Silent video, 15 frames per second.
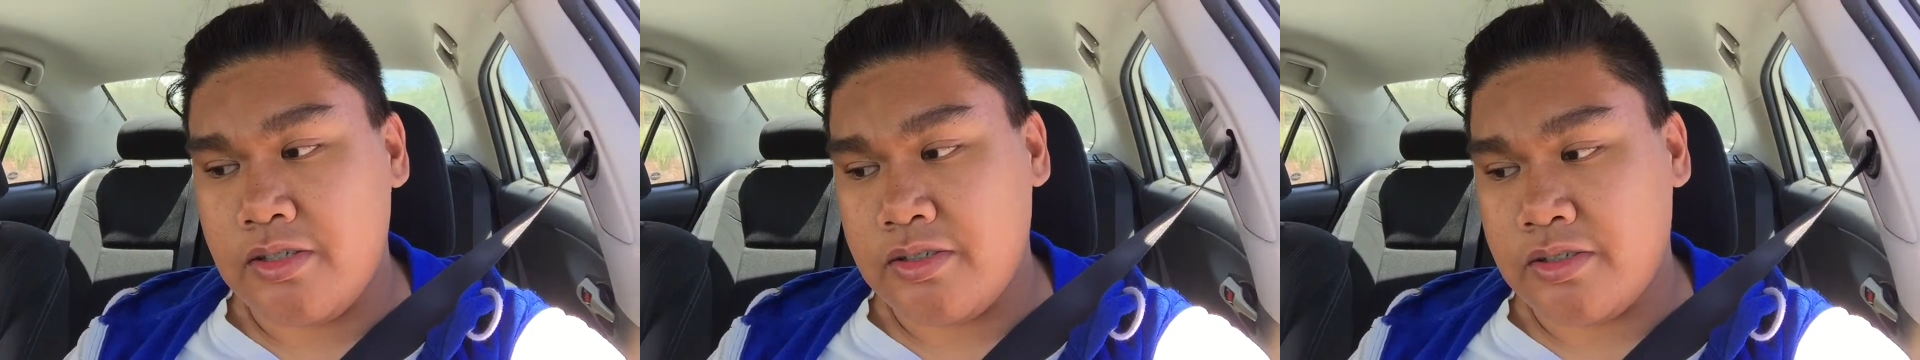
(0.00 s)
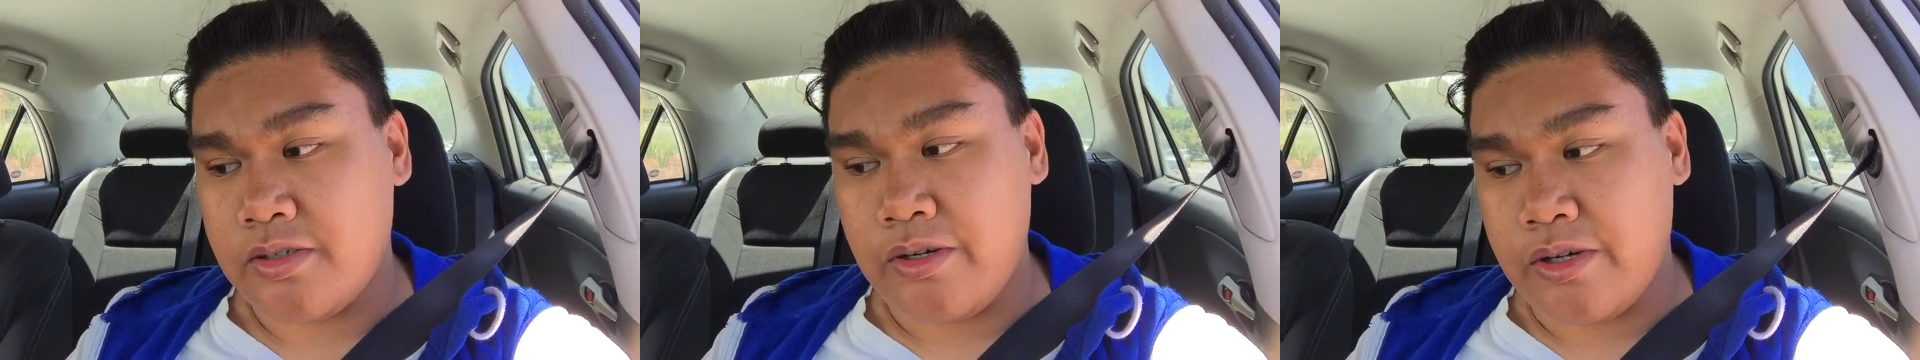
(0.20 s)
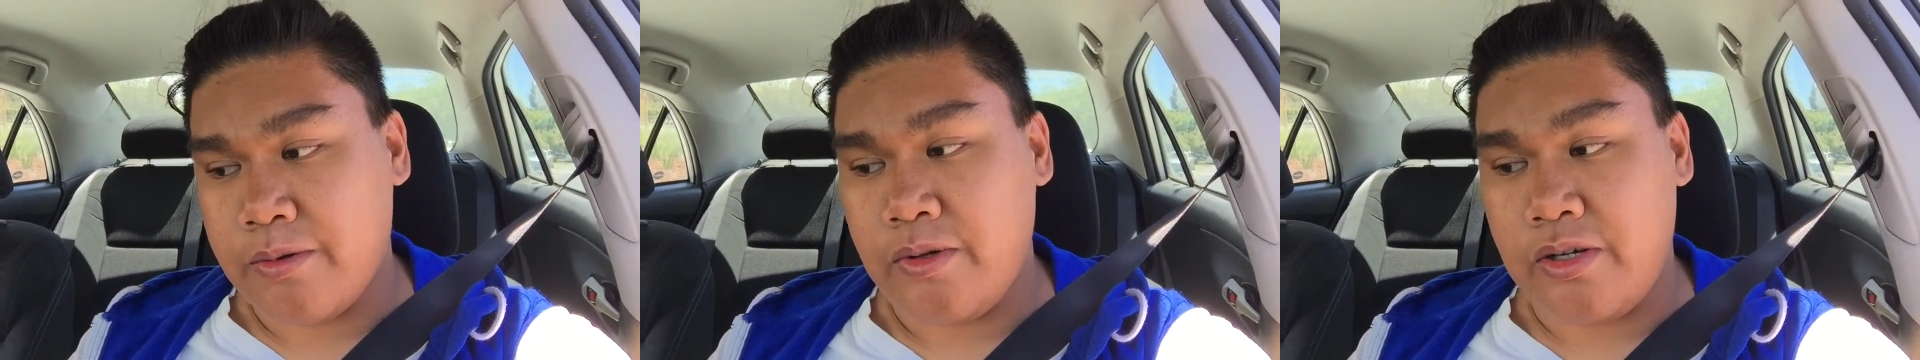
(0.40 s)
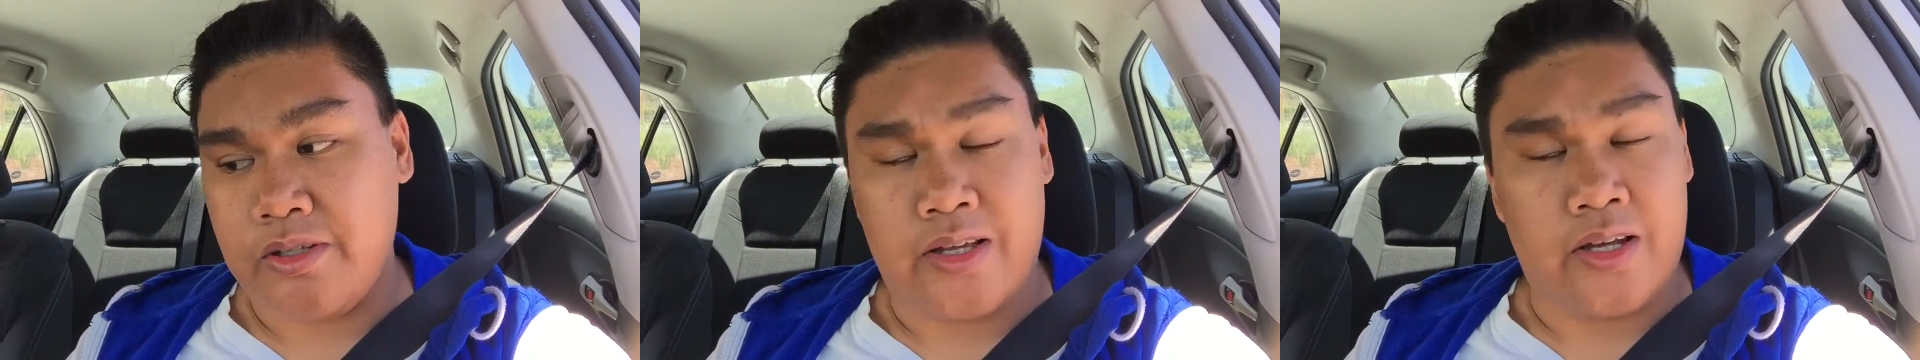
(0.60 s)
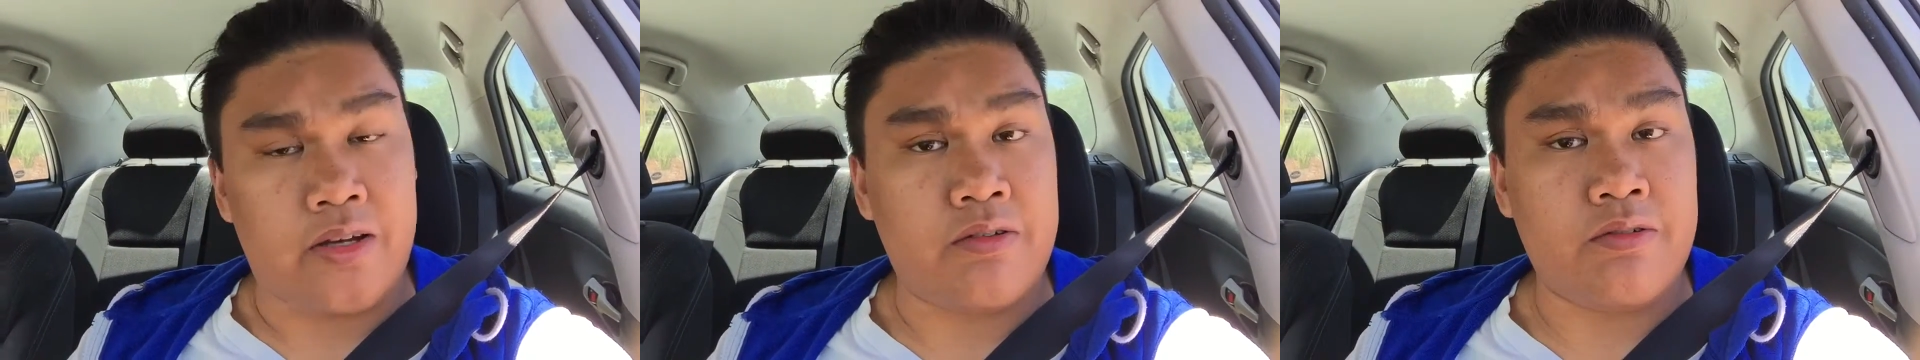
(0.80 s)
is going well
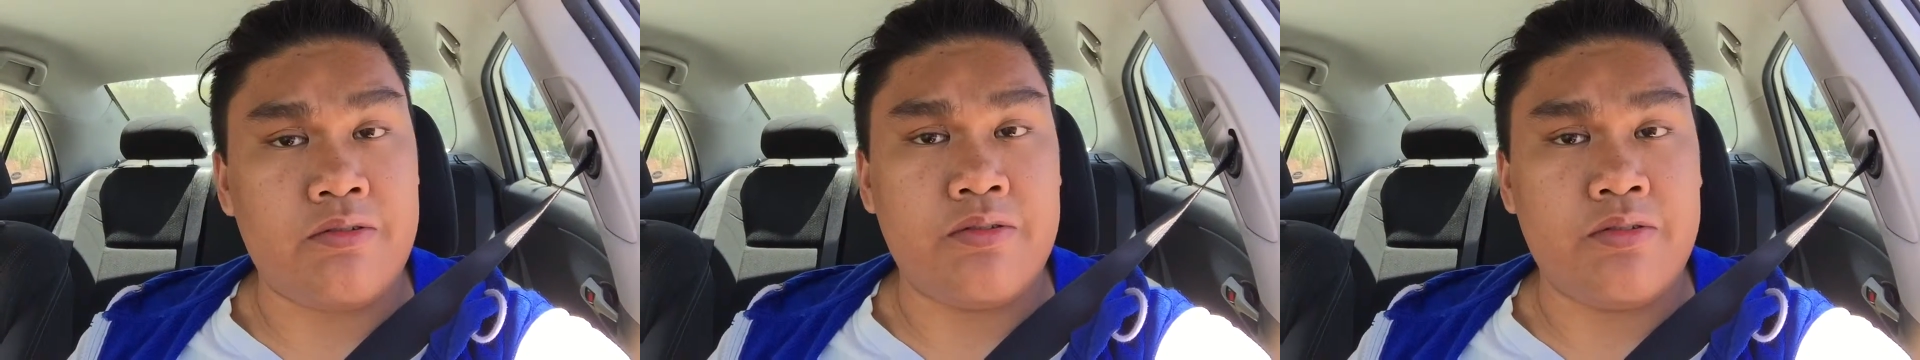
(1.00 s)
now.